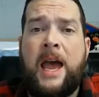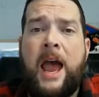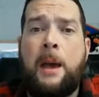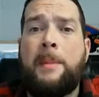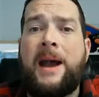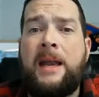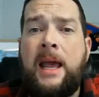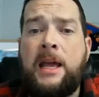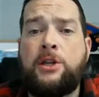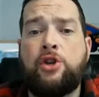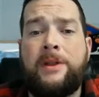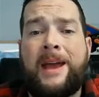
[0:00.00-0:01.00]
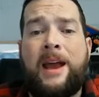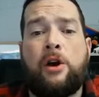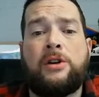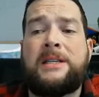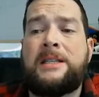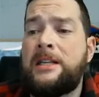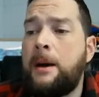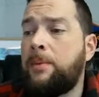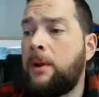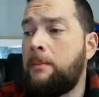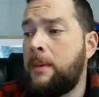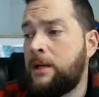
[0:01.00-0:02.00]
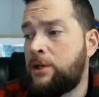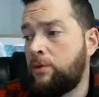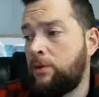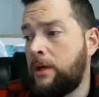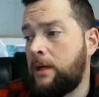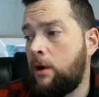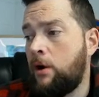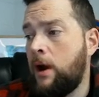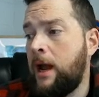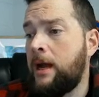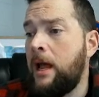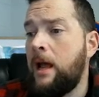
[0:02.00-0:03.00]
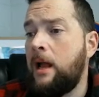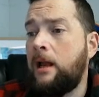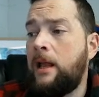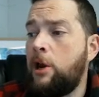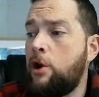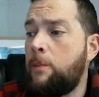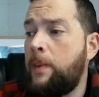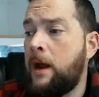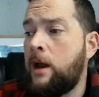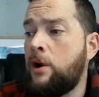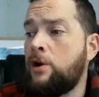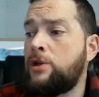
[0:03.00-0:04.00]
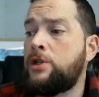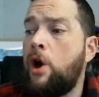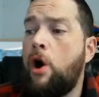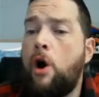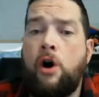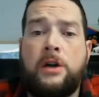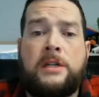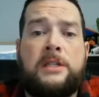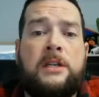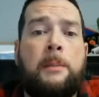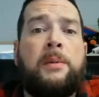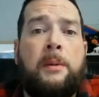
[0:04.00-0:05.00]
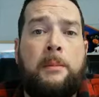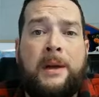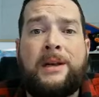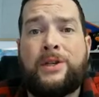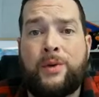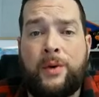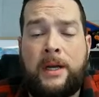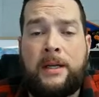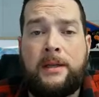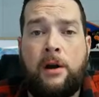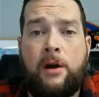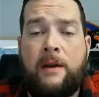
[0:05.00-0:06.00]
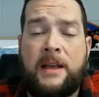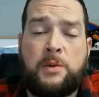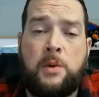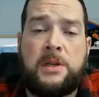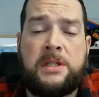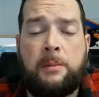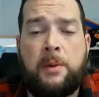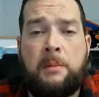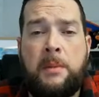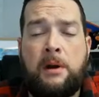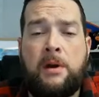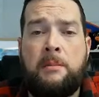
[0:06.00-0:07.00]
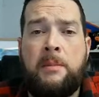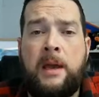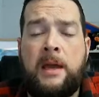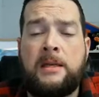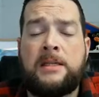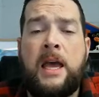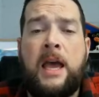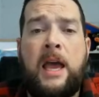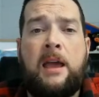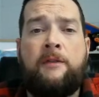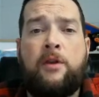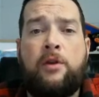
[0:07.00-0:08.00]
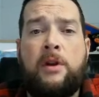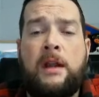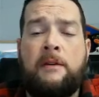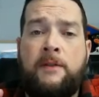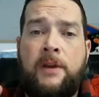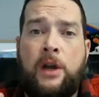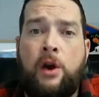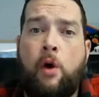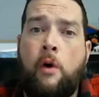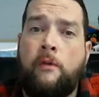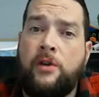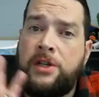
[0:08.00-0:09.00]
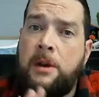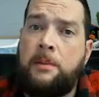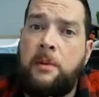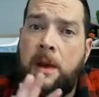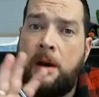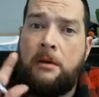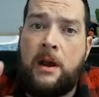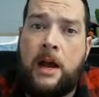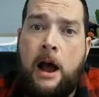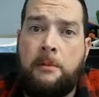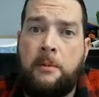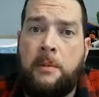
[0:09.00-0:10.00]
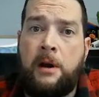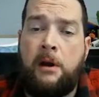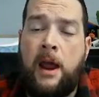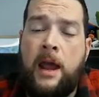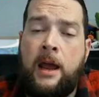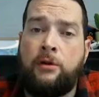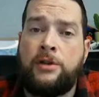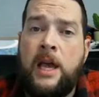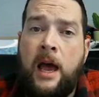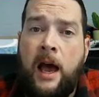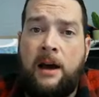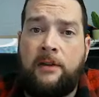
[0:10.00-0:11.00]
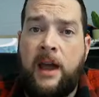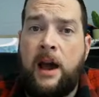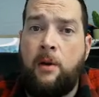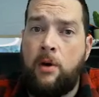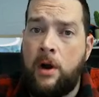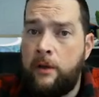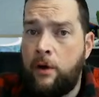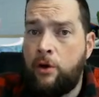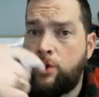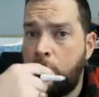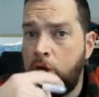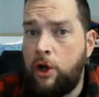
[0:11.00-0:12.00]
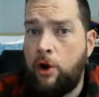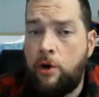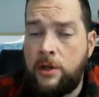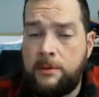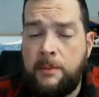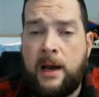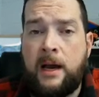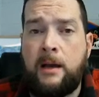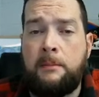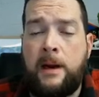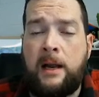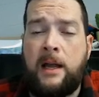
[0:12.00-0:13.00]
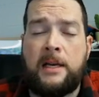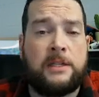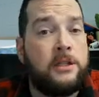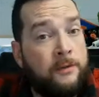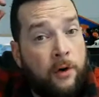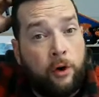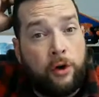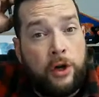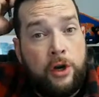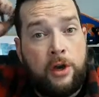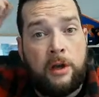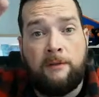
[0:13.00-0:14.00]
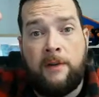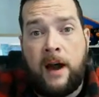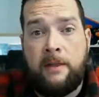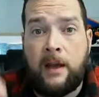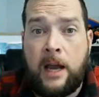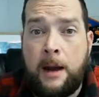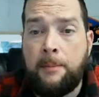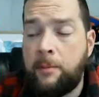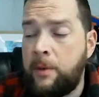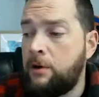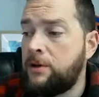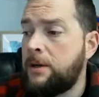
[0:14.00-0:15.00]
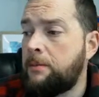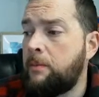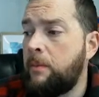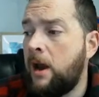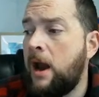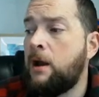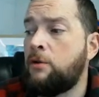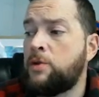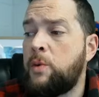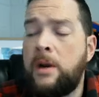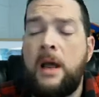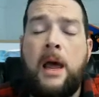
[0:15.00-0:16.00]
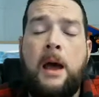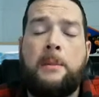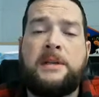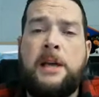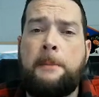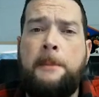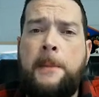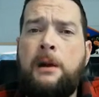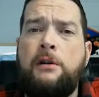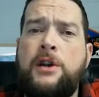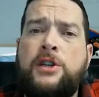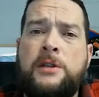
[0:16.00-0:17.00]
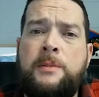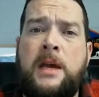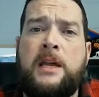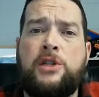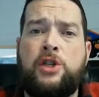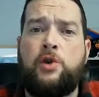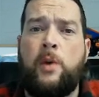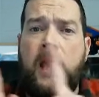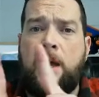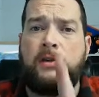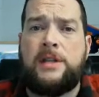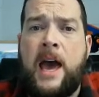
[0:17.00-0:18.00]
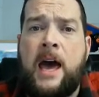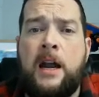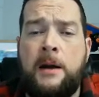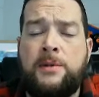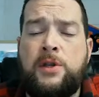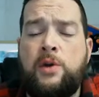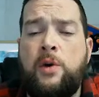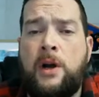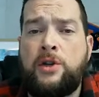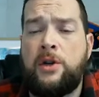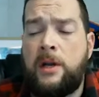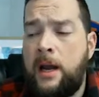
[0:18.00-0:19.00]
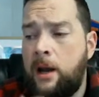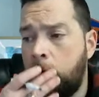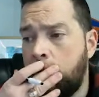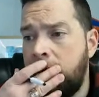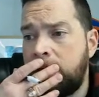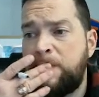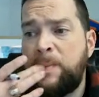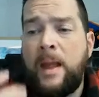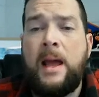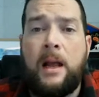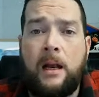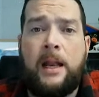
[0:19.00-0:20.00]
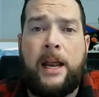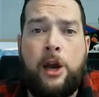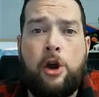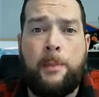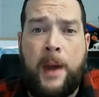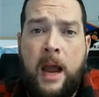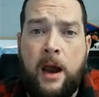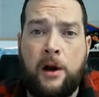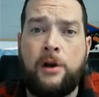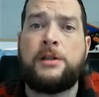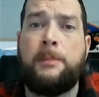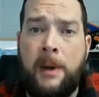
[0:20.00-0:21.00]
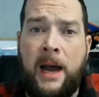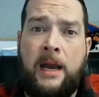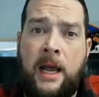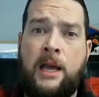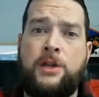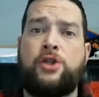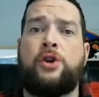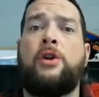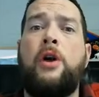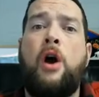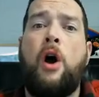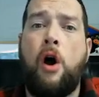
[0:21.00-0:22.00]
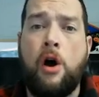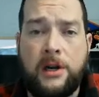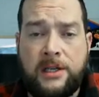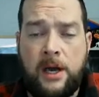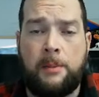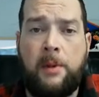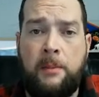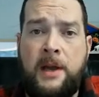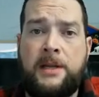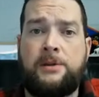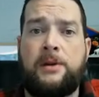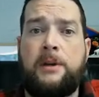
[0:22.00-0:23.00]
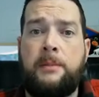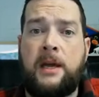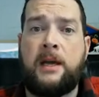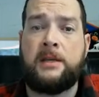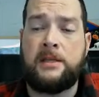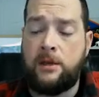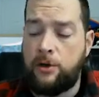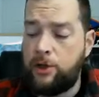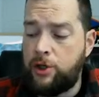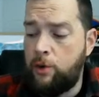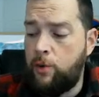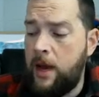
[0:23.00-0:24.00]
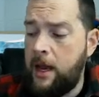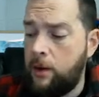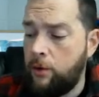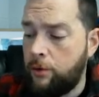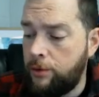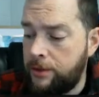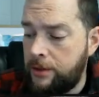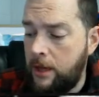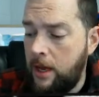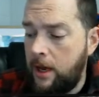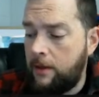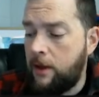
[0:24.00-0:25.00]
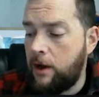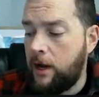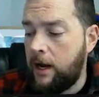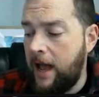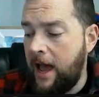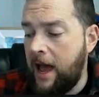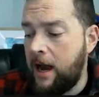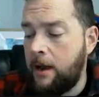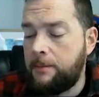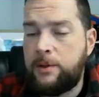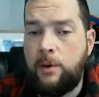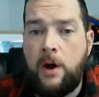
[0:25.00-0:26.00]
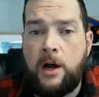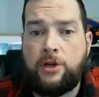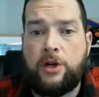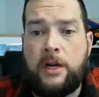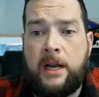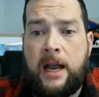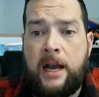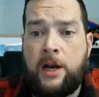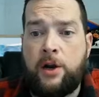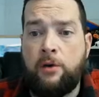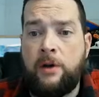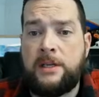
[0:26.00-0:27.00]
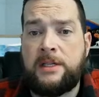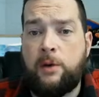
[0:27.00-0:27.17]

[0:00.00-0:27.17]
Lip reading: And by nature, they are supplementary. All right, linear pairs are supplementary. All right, that's what supplementary means. If you need a video over supplementary and complementary angles, I've got one of those. You can go into my lessons folder and you can find the complementary supplementary angles one. But supplementary just means two angles add up to 180 degrees. Linear pairs, by nature, are supplementary because there's two angles that are going to add up to 180 degrees.